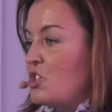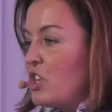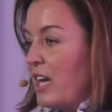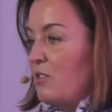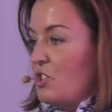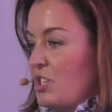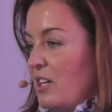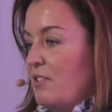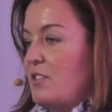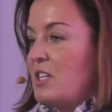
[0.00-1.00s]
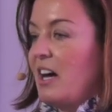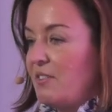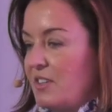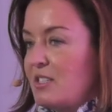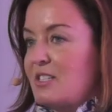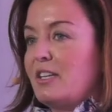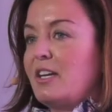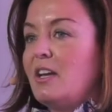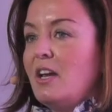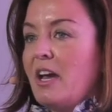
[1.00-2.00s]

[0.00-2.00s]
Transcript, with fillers: channel shift, obviously.